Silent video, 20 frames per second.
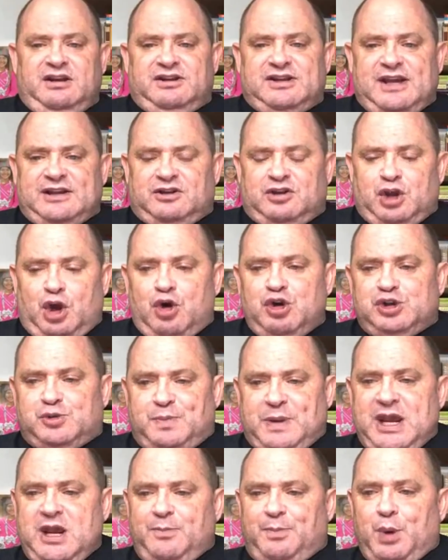that those
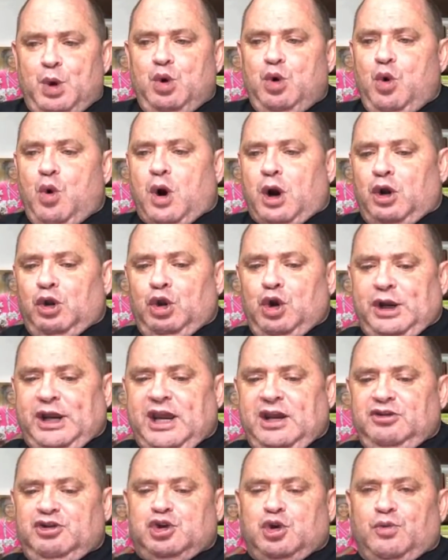people who are
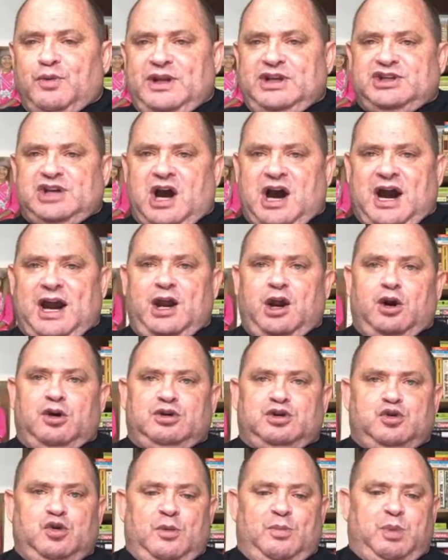looking to retire
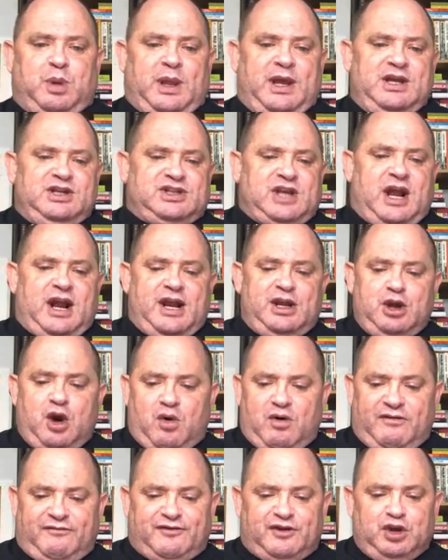to a place, and I
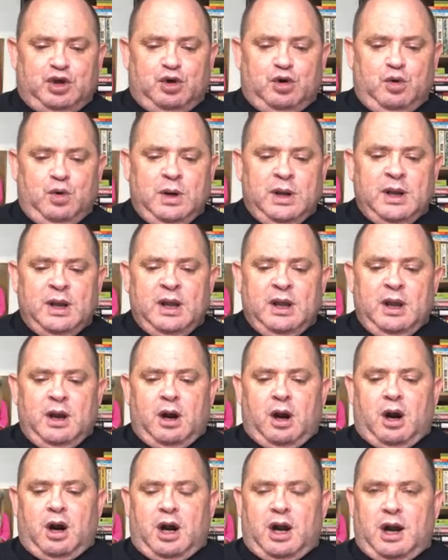know a few
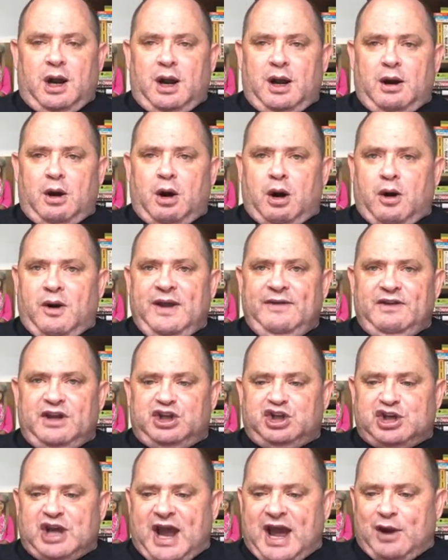are in the
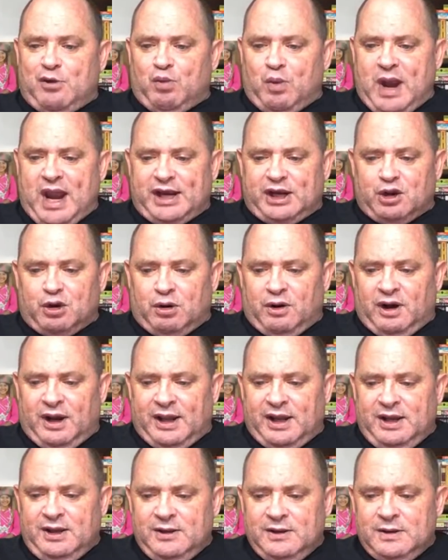chat
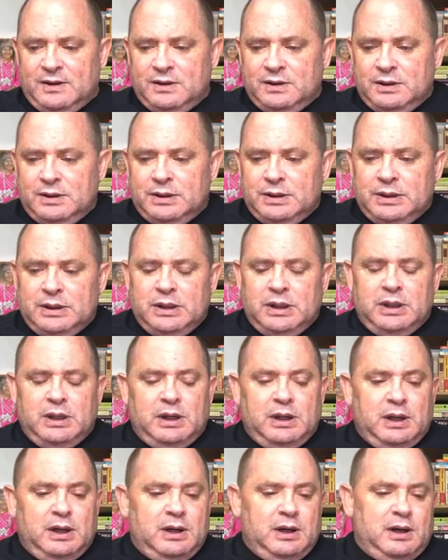regularly,
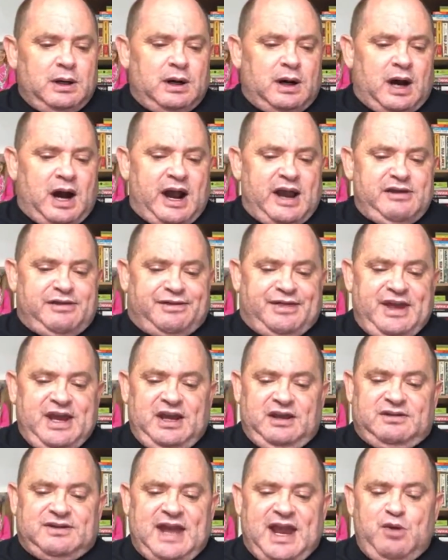I
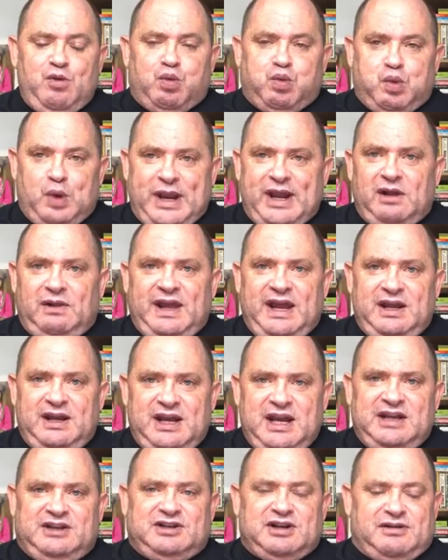think they really
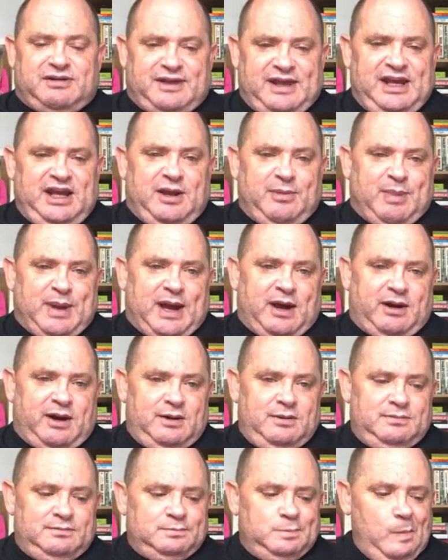need to think about it
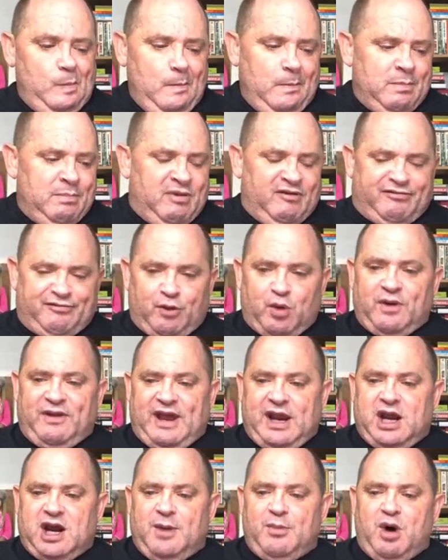before
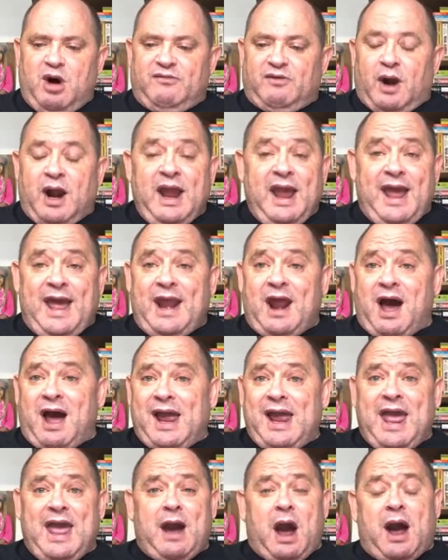they come over. And
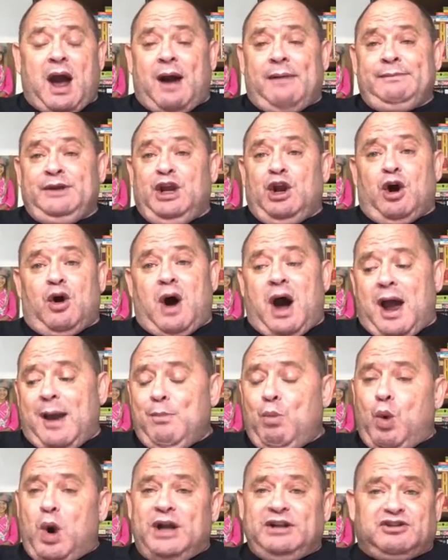
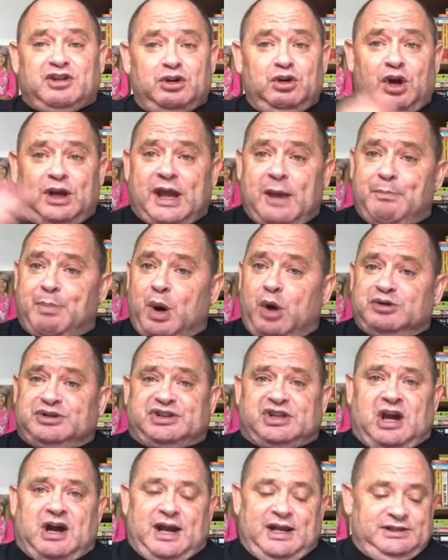I'm one to look at both
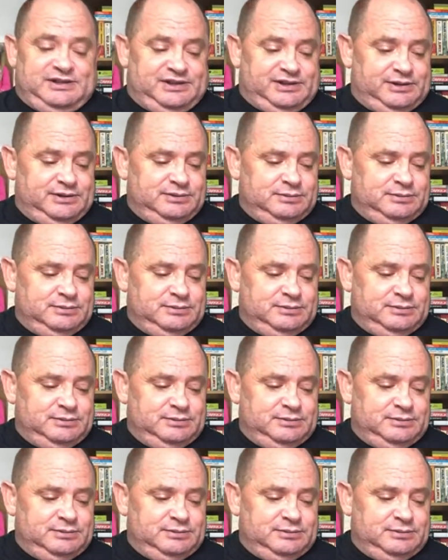sides.